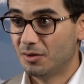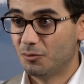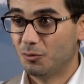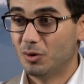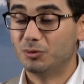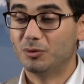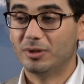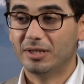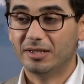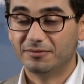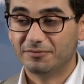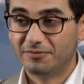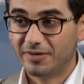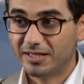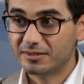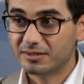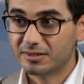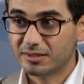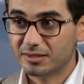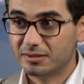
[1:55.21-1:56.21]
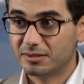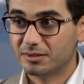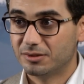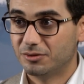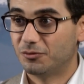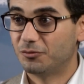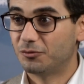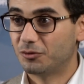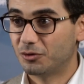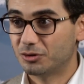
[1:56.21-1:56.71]
When we invented
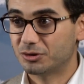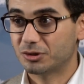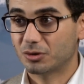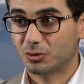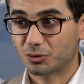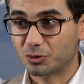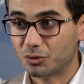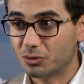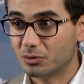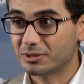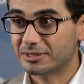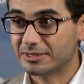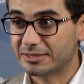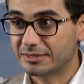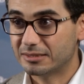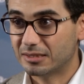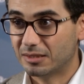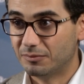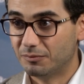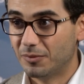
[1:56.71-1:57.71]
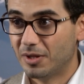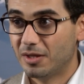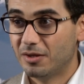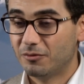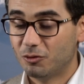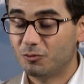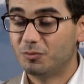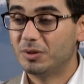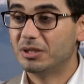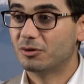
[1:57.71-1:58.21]
the first control system,
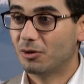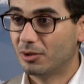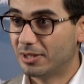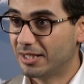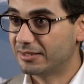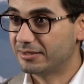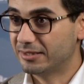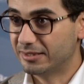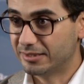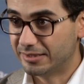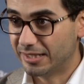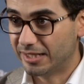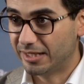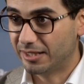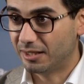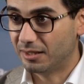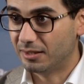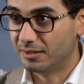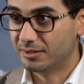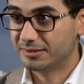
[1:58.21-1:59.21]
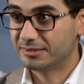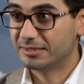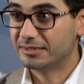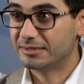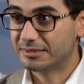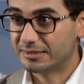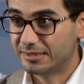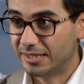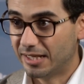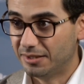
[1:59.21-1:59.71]
we've been collecting data
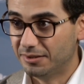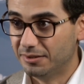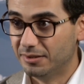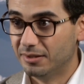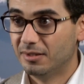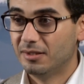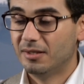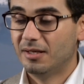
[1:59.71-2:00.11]
since then.